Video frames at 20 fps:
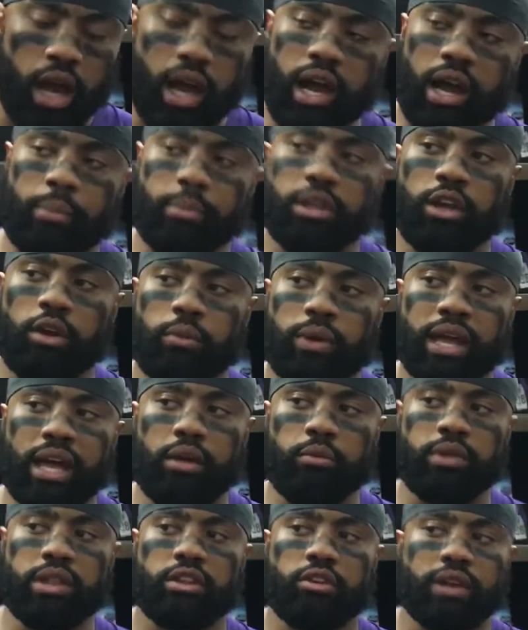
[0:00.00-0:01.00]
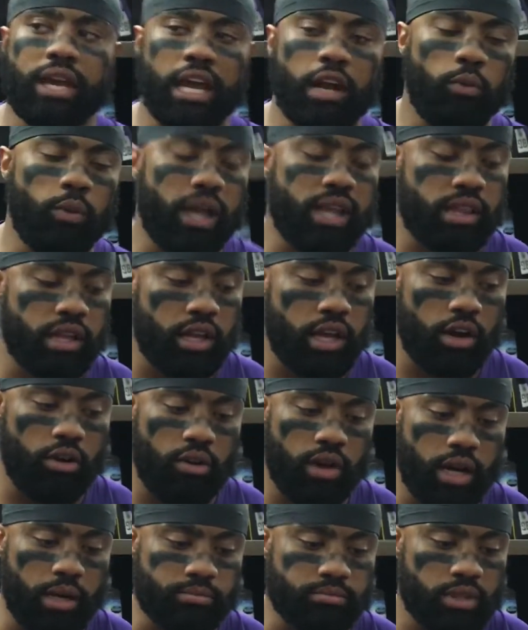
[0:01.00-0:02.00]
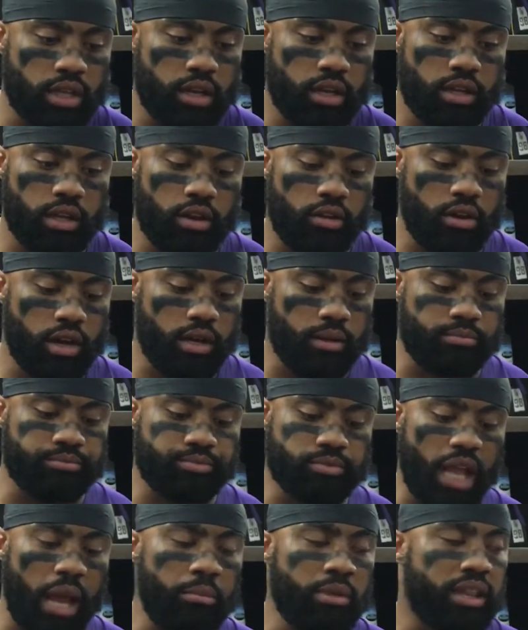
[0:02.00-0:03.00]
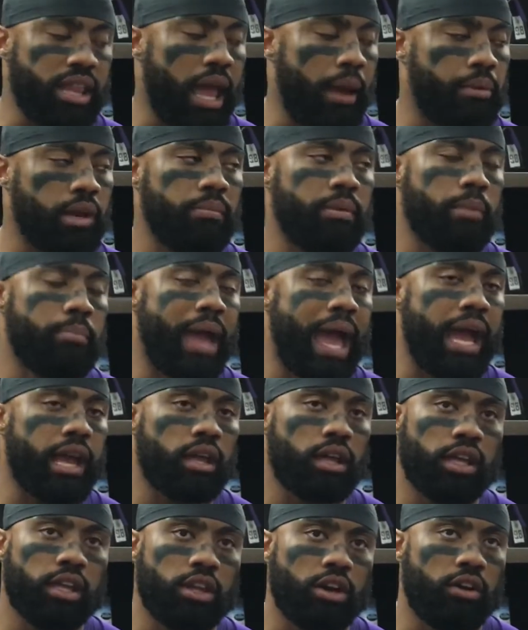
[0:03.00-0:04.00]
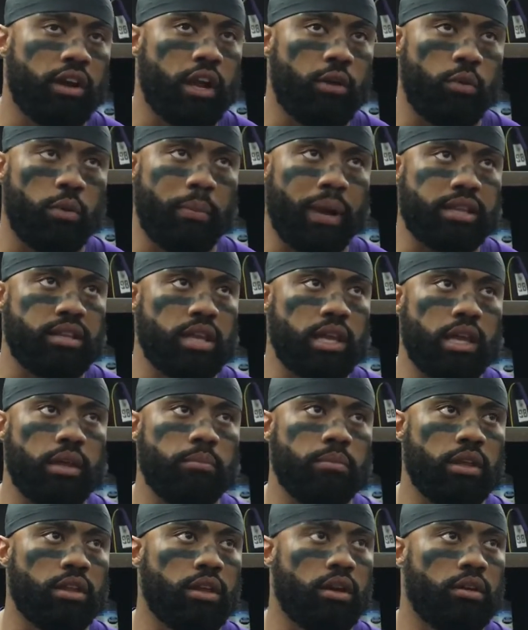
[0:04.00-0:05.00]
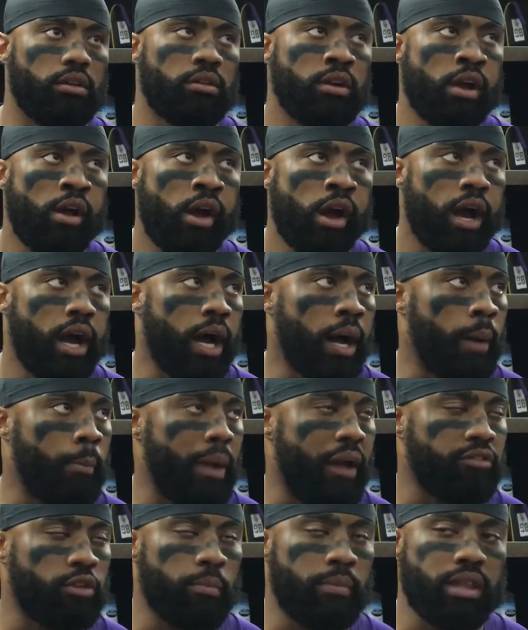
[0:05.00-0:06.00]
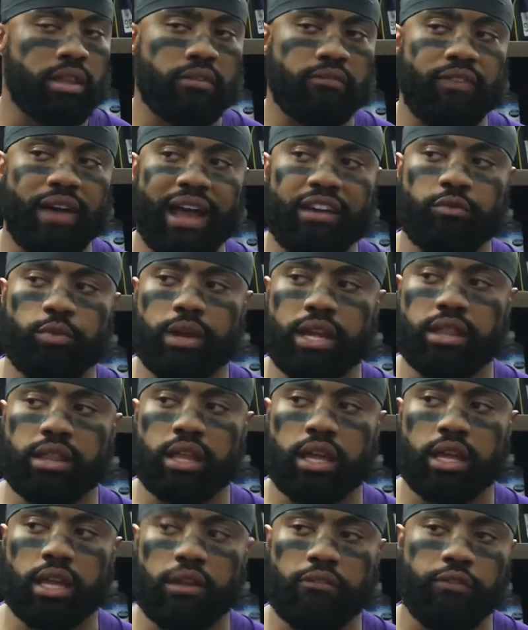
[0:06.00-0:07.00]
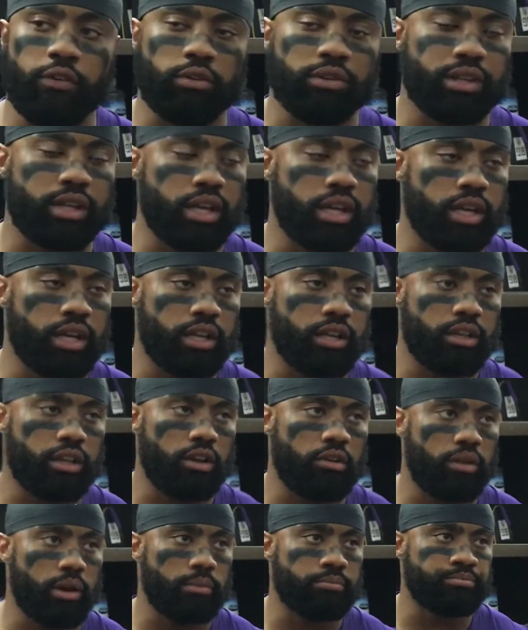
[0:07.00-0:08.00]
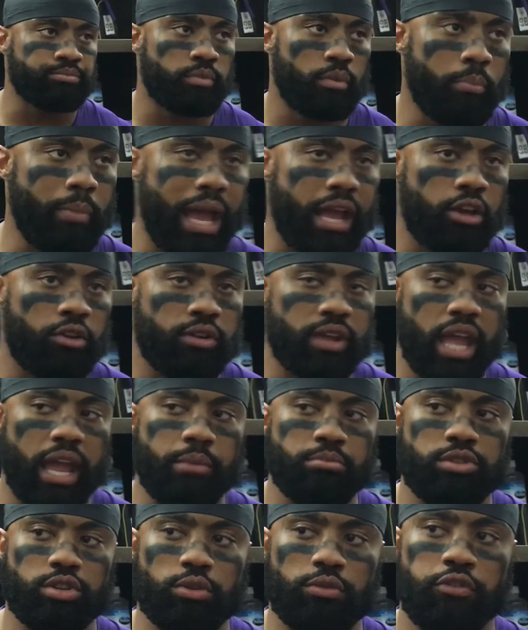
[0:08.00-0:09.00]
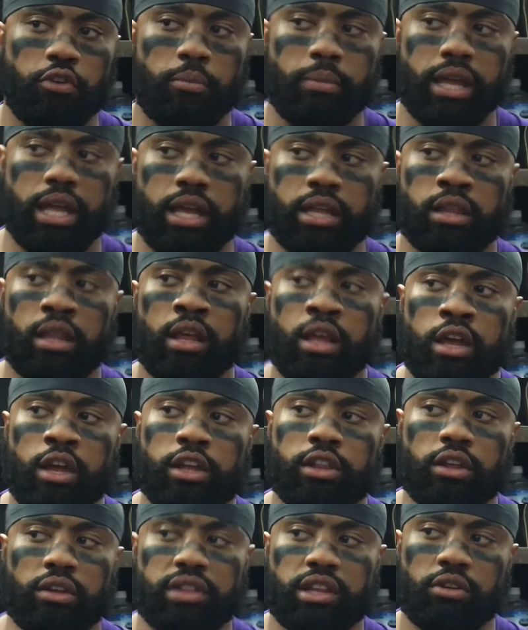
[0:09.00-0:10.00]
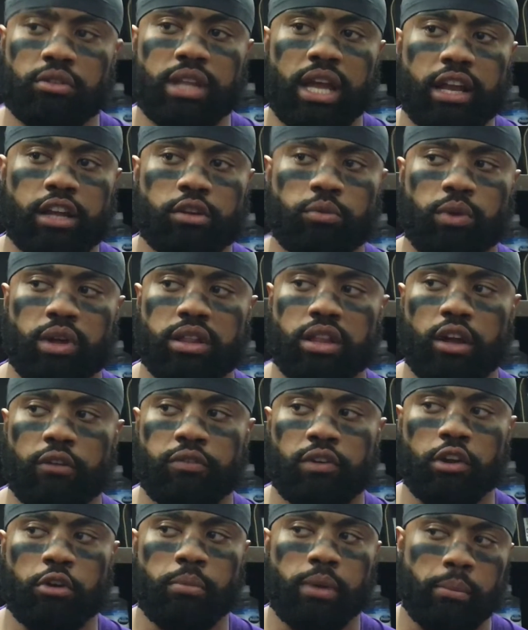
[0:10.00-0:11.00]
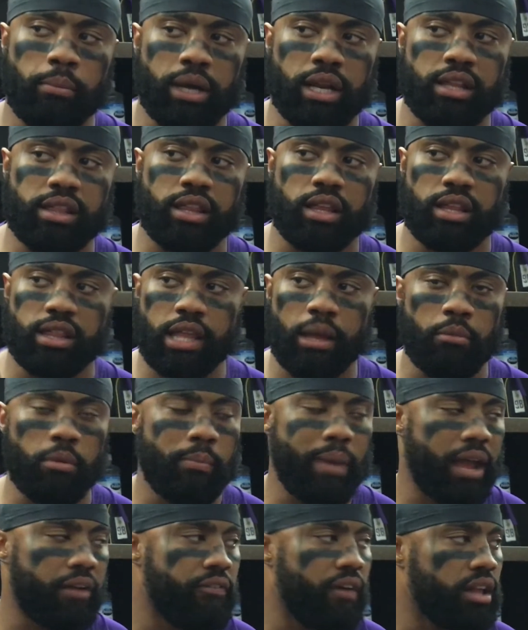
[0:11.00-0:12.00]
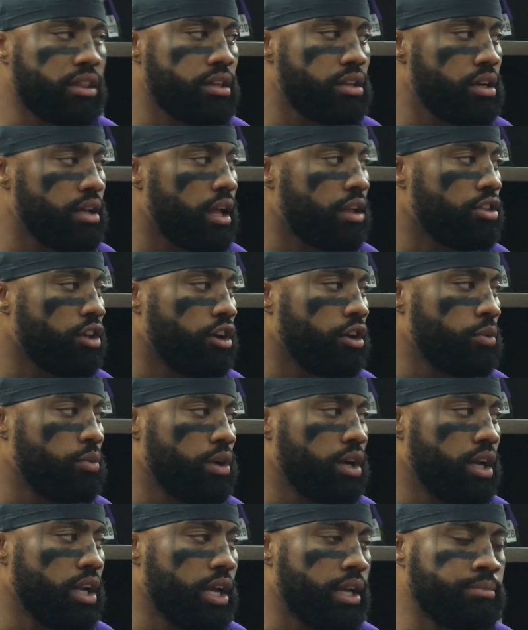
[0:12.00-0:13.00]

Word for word: Um, you know, we got we still got a ways to go. Um, you know, um, I'm just happy to be back. You know, here with my team. You know, um, after missing five weeks, and it feels good. You know, back in game two for me, and you know, still knocking the rust off a little bit, but it's, it's coming back faster than I thought it would.